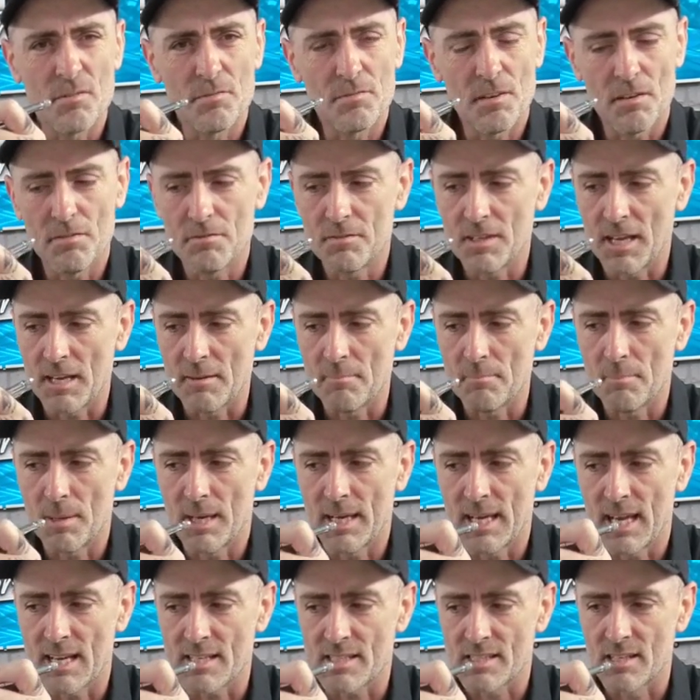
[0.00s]
to
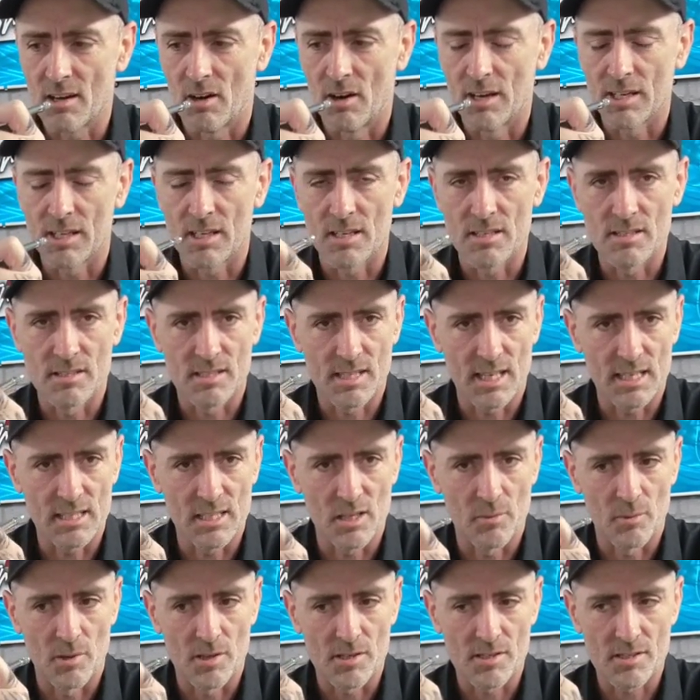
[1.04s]
15 psi
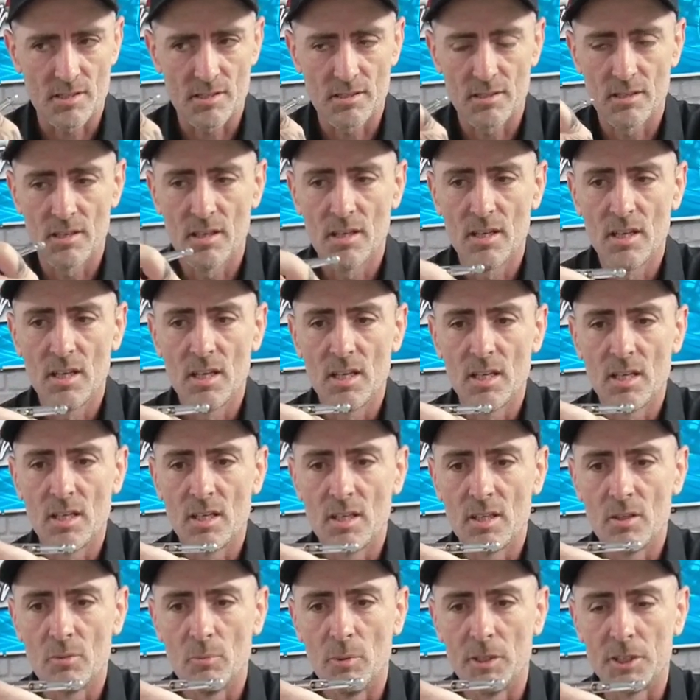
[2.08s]
continuous,
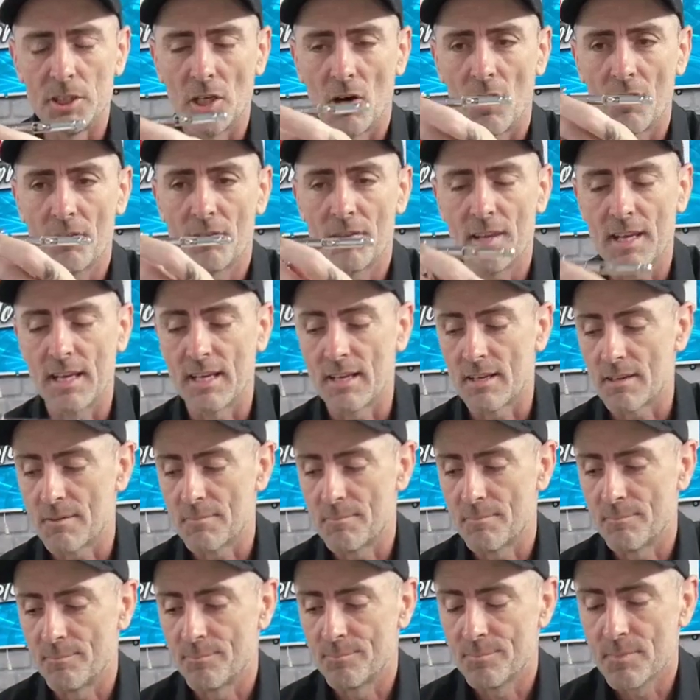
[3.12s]
which I think
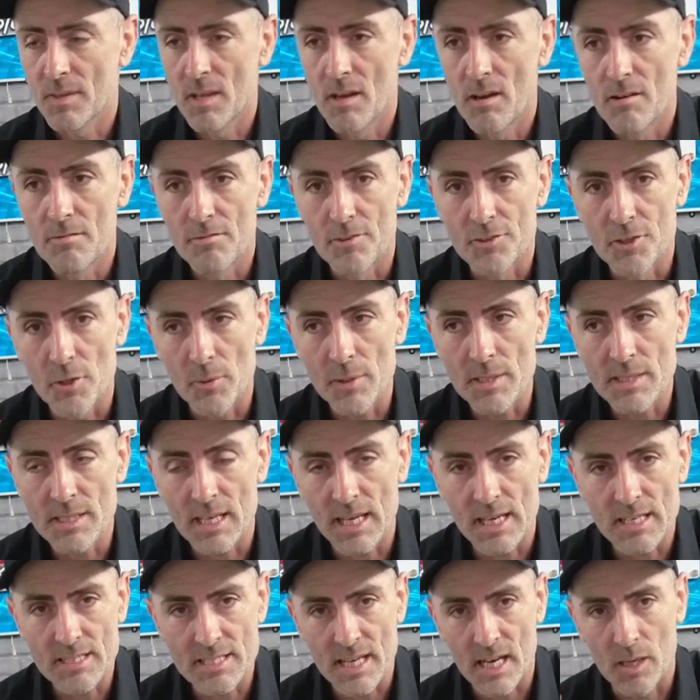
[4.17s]
for
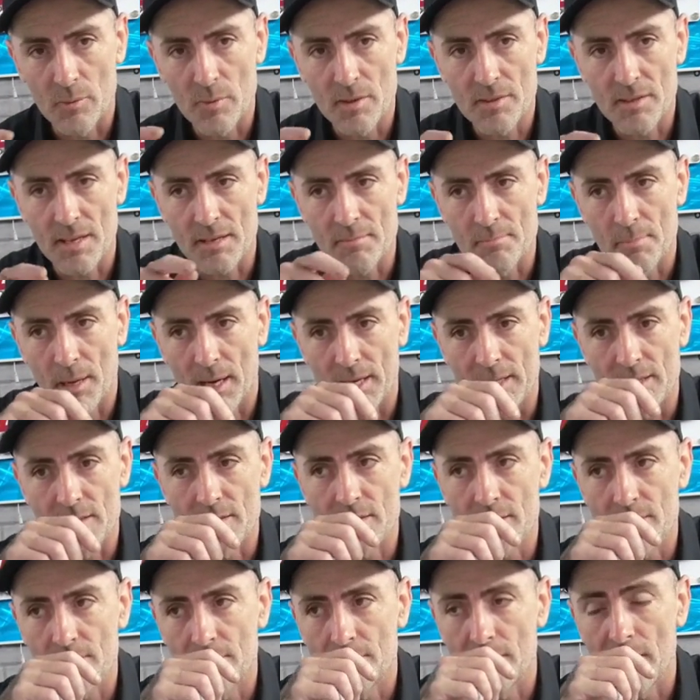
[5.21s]
doing detail with thin
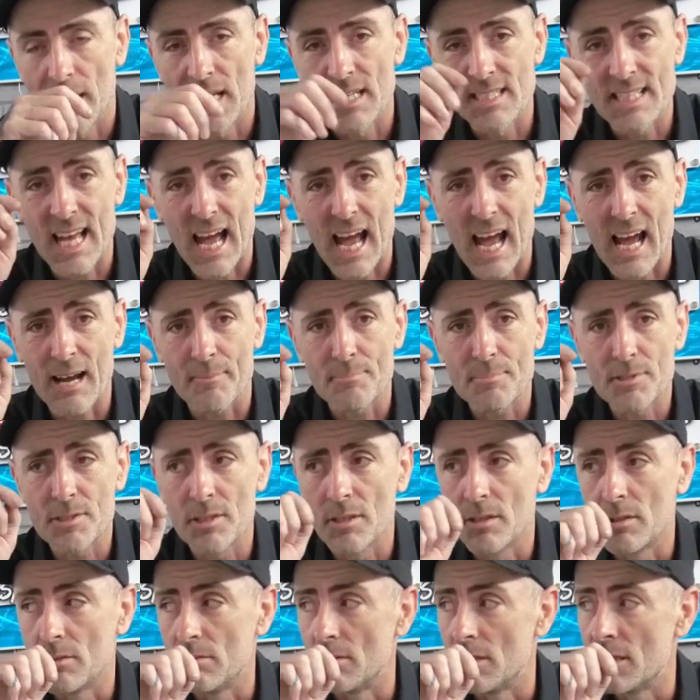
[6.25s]
paints is
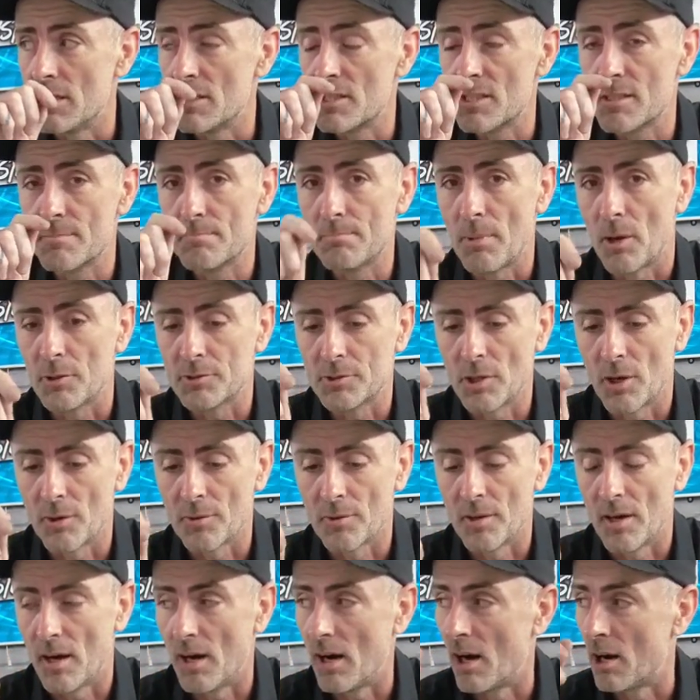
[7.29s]
absolutely spot
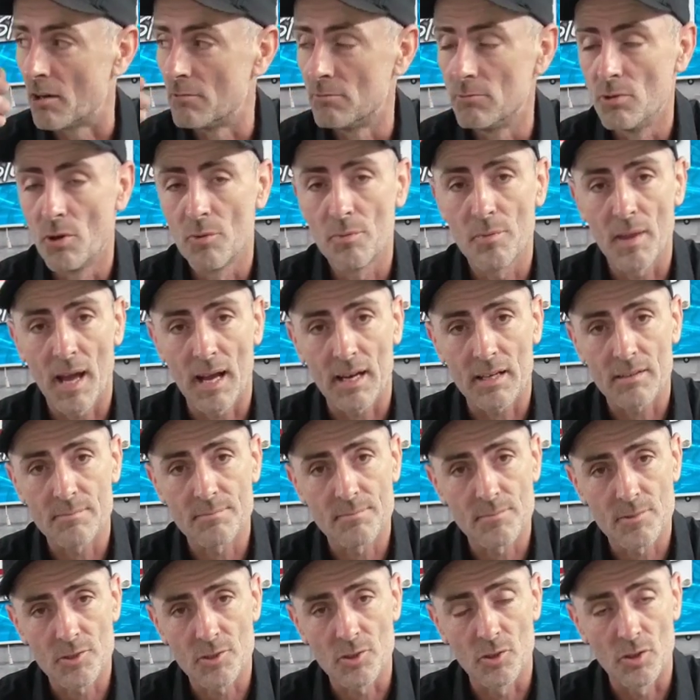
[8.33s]
on. I run
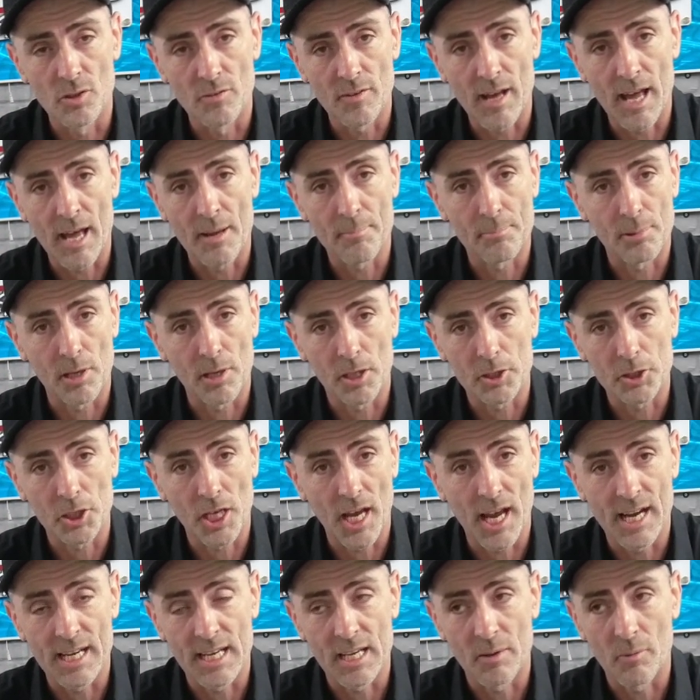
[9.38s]
that sort of air
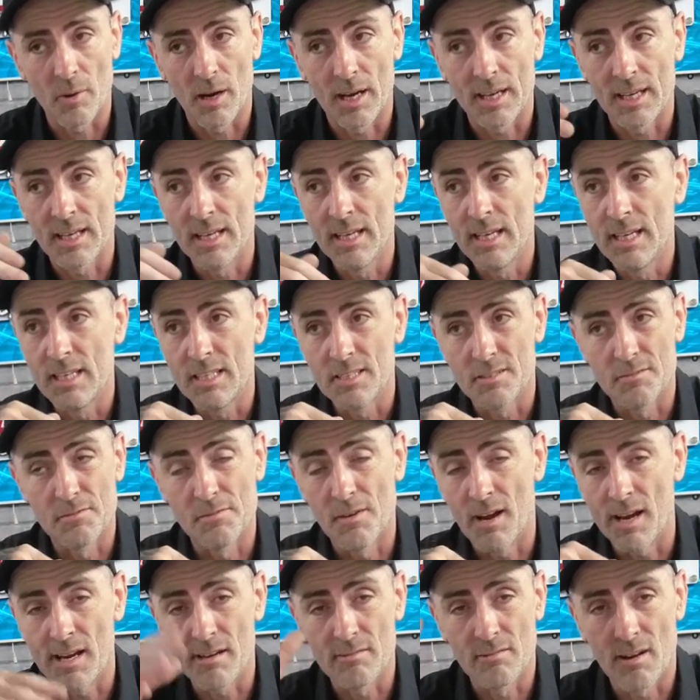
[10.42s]
pressure anyway. It's
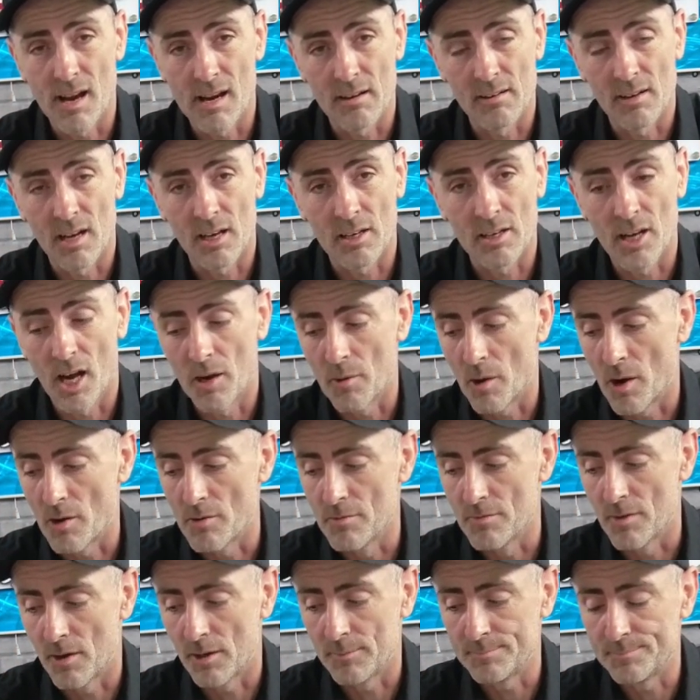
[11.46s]
very rare I go
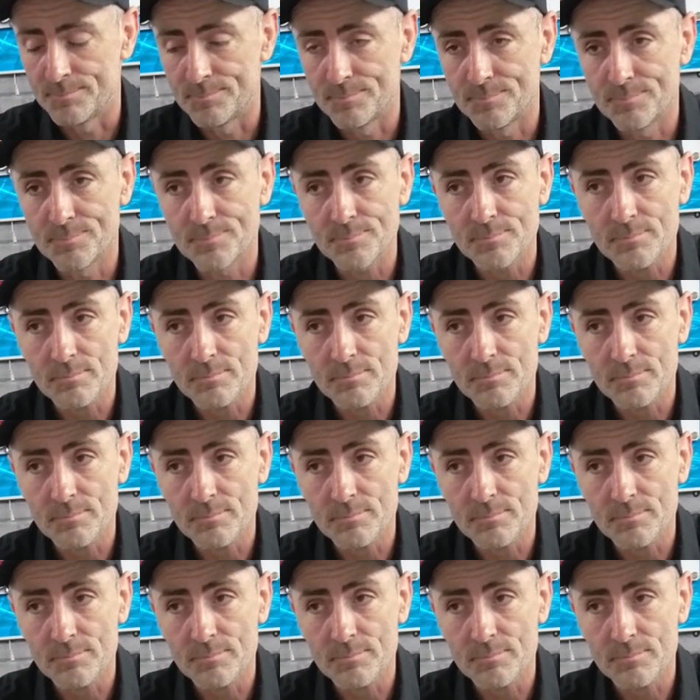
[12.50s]
over